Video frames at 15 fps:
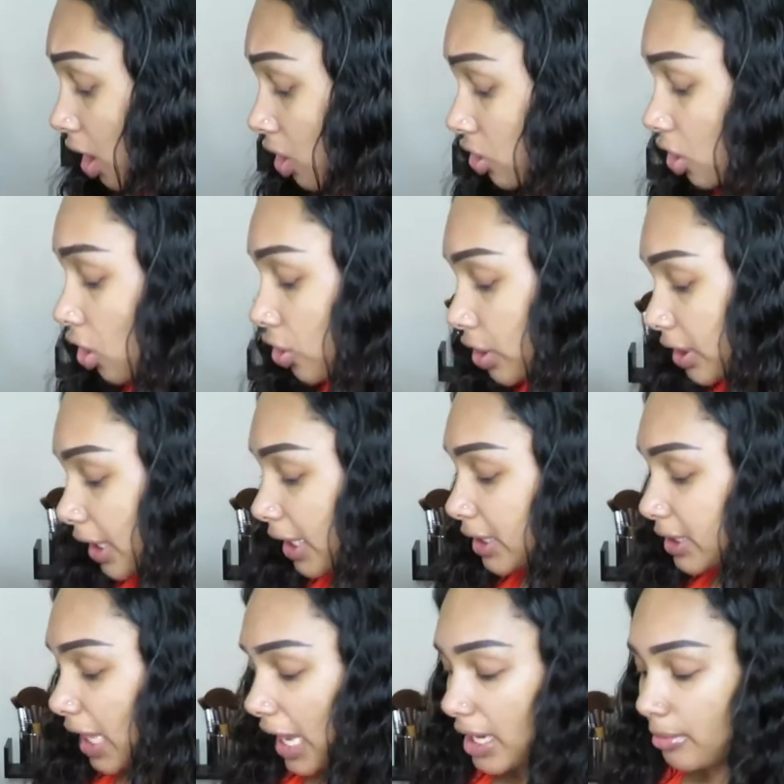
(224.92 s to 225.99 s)
So the
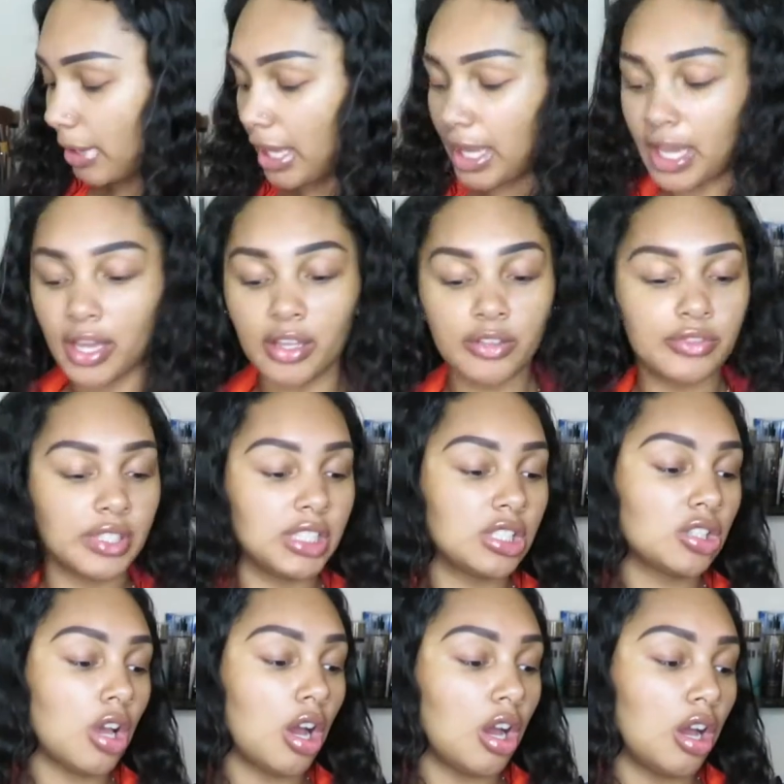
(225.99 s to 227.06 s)
next item I have is
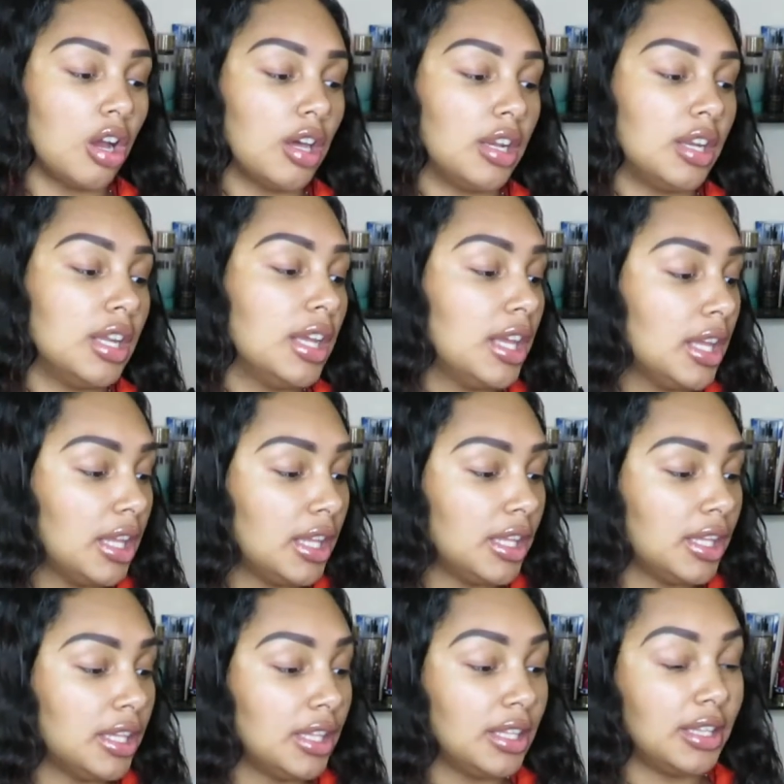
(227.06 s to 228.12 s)
called
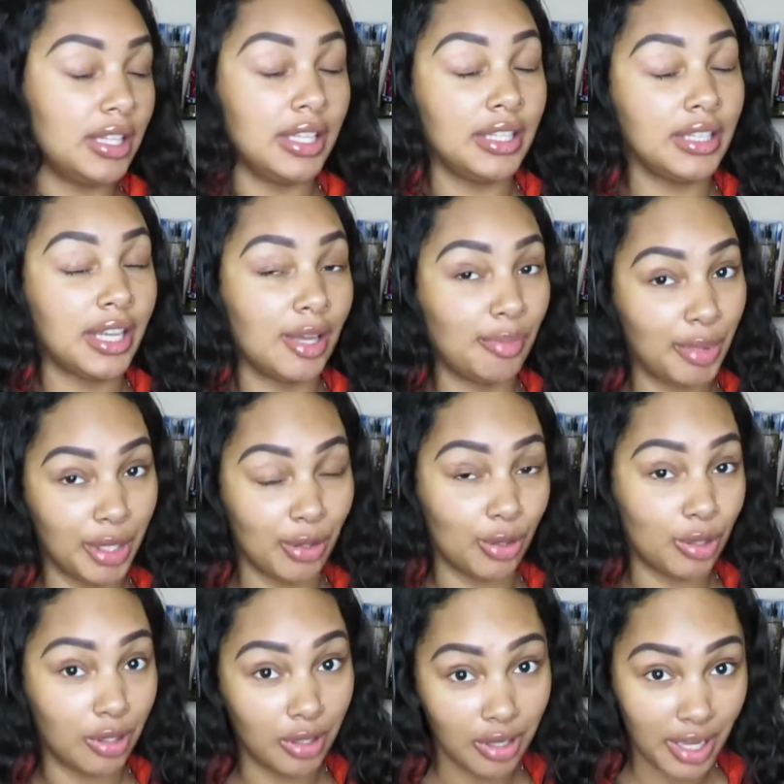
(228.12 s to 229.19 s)
Linda Pero
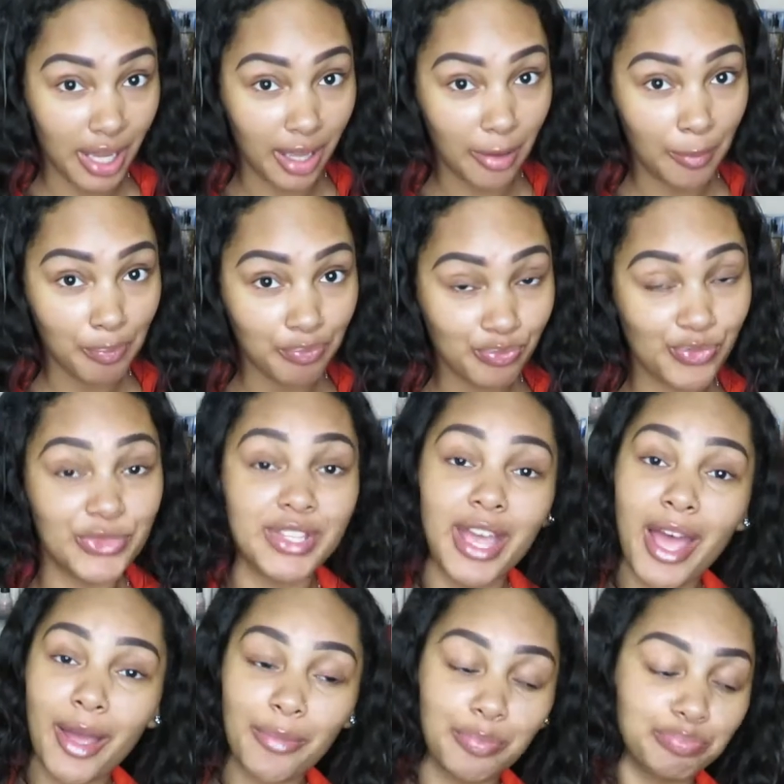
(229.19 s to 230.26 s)
Loca
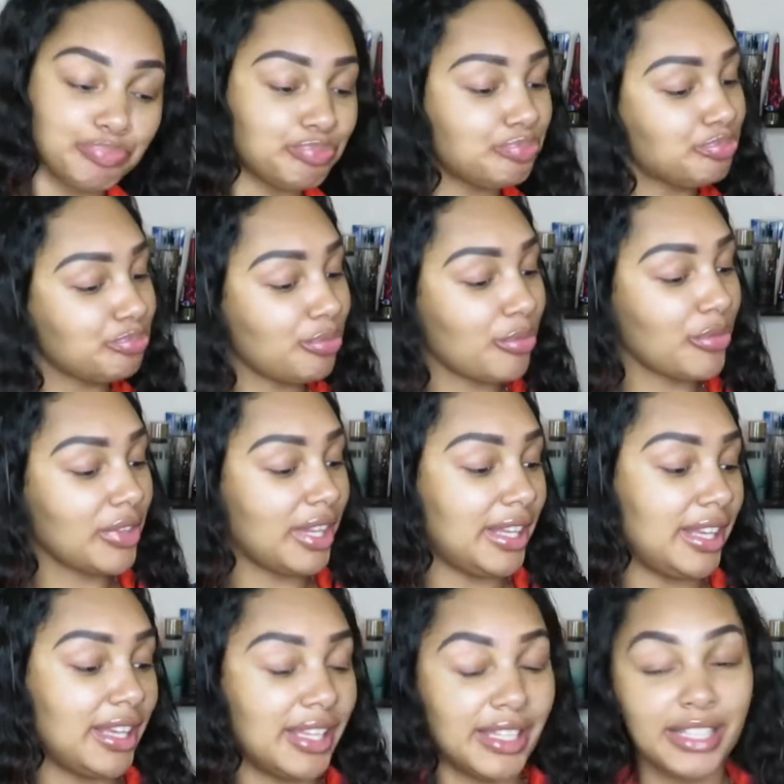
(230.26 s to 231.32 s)
top,
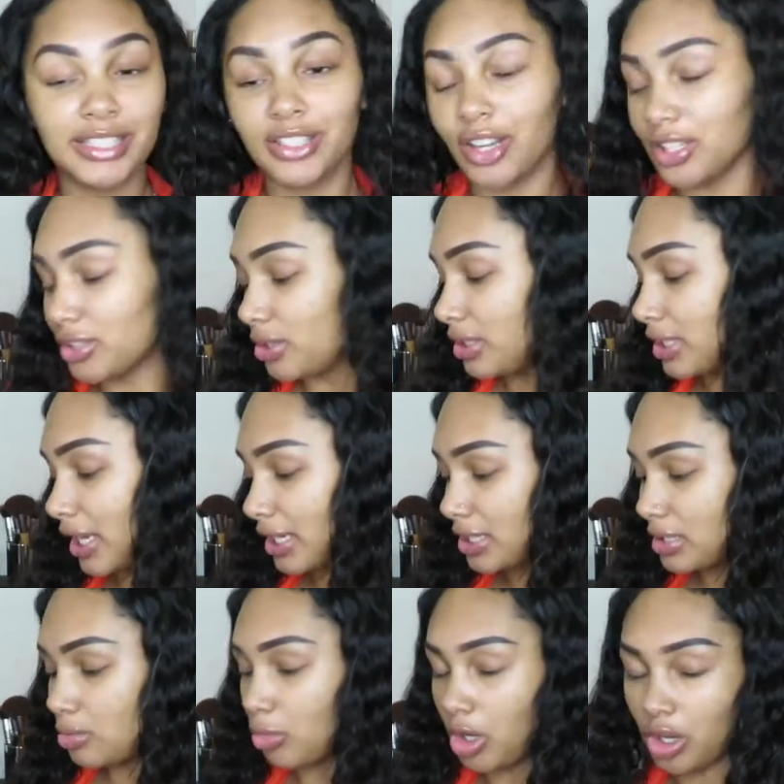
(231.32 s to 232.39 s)
and it's also a size
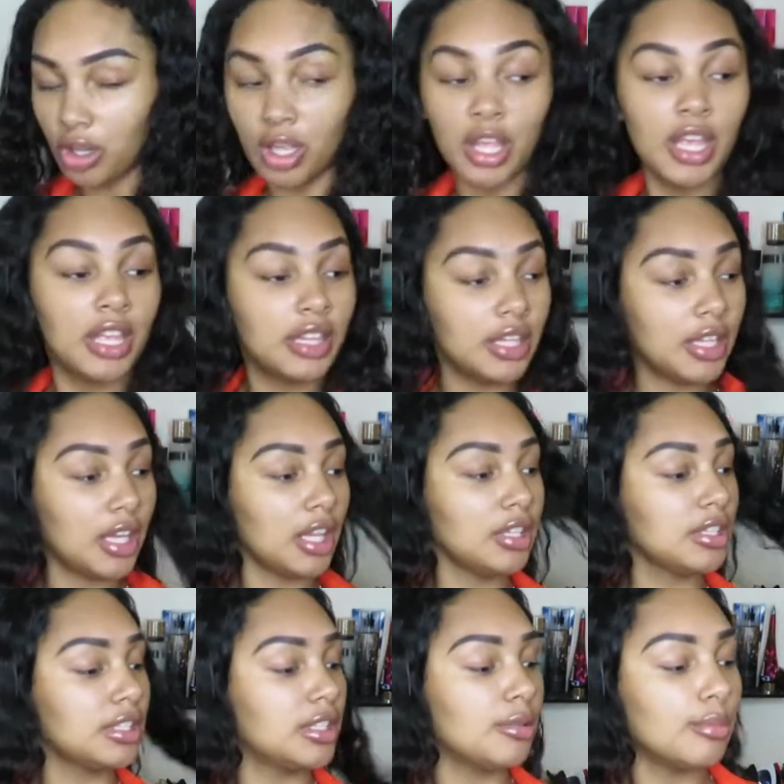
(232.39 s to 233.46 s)
small. The color
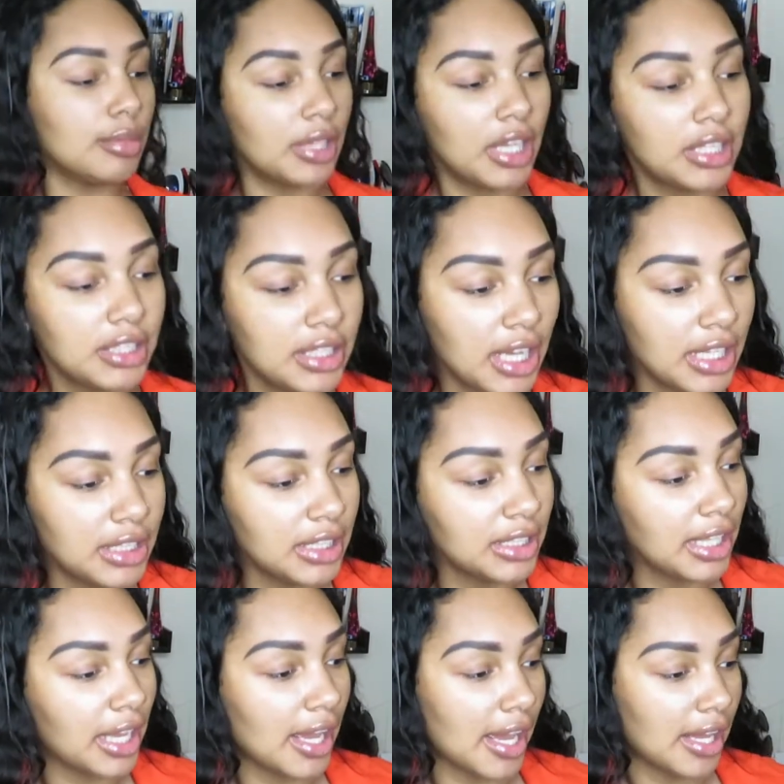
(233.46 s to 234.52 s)
is in blush. I think
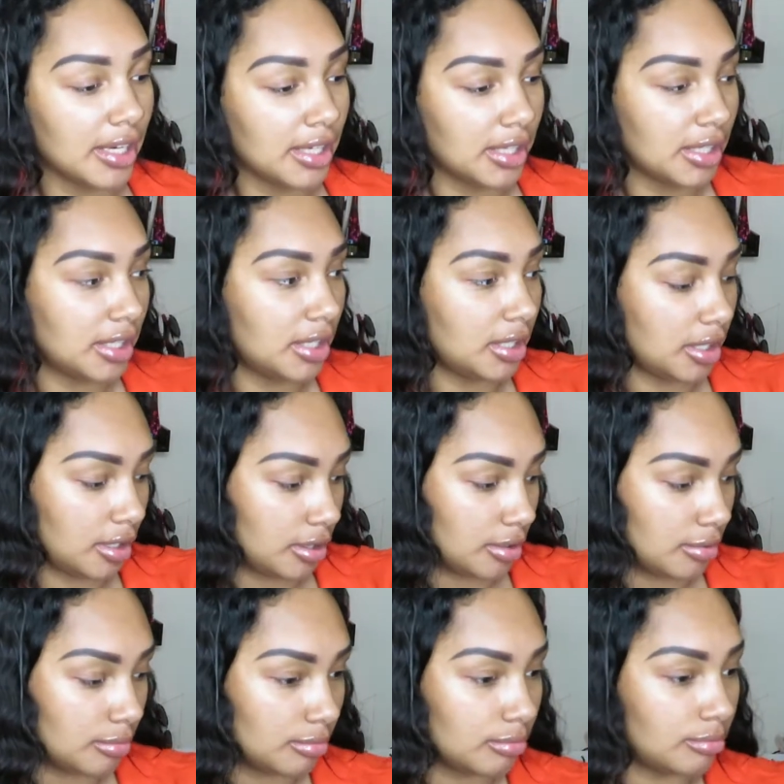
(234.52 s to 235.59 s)
they had it
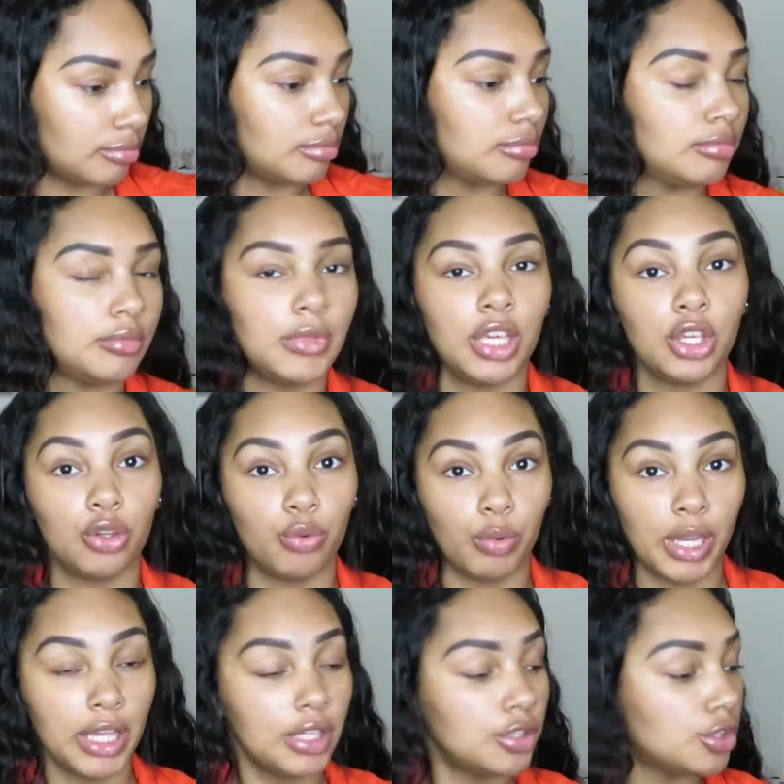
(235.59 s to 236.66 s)
in
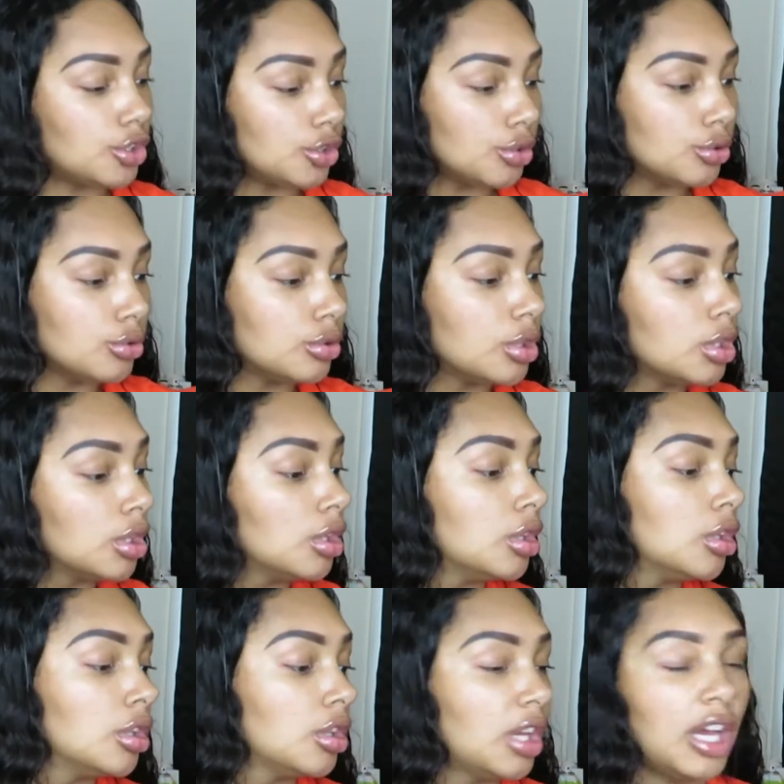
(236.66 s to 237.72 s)
gray too.
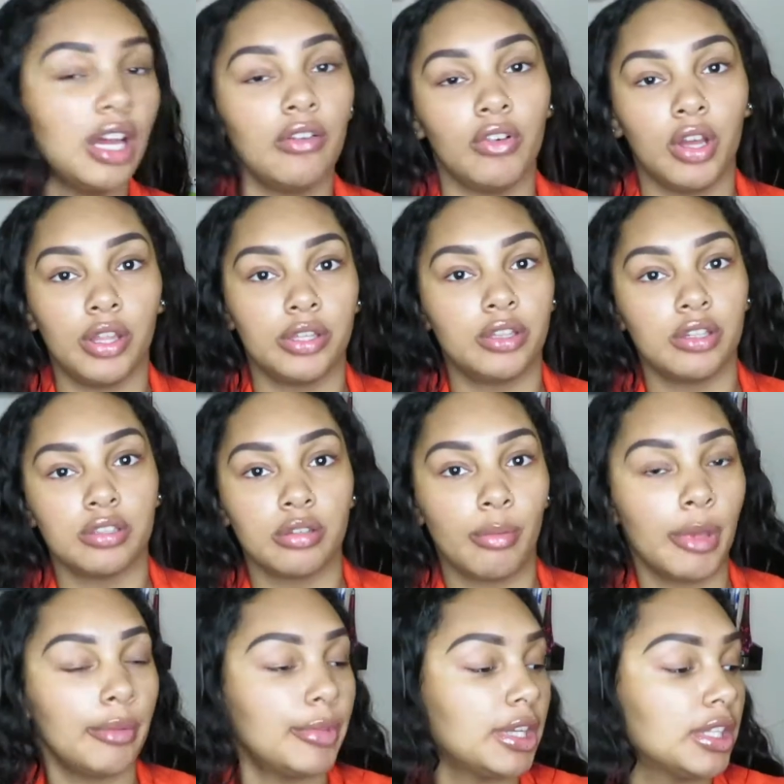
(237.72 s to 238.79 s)
I have all the clothes on
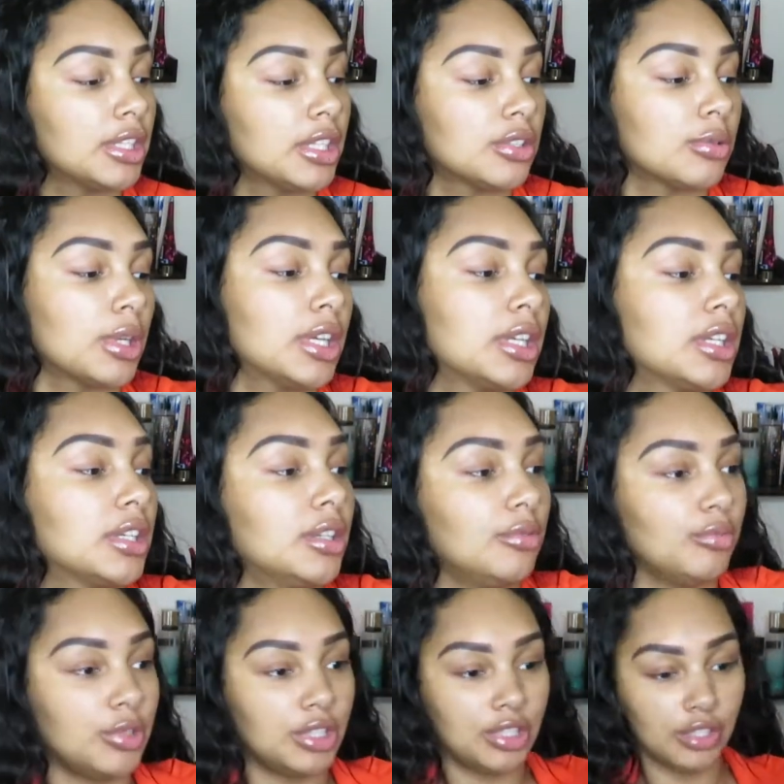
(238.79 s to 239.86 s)
my bed, that's why I'm
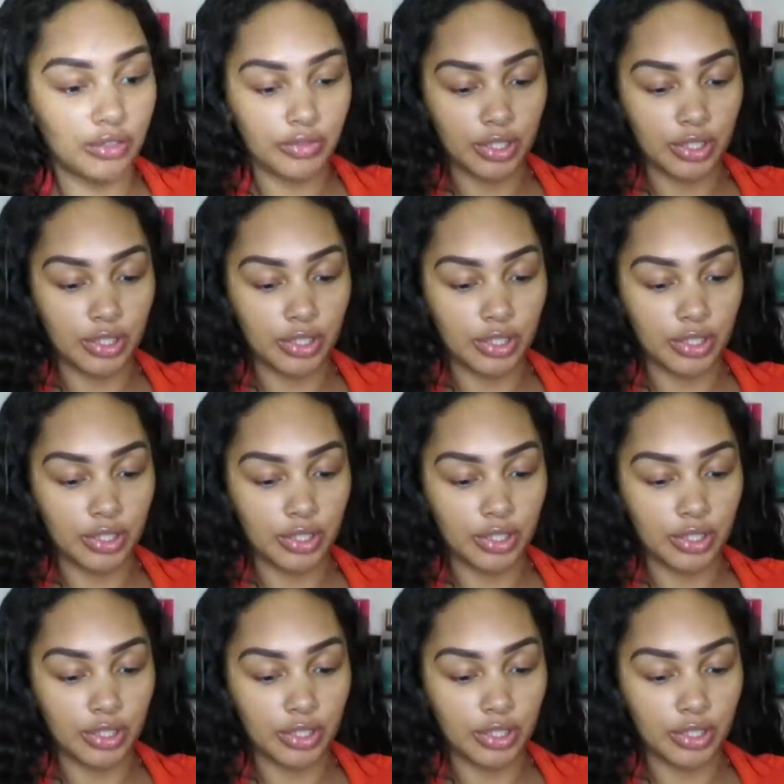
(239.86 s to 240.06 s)
reaching over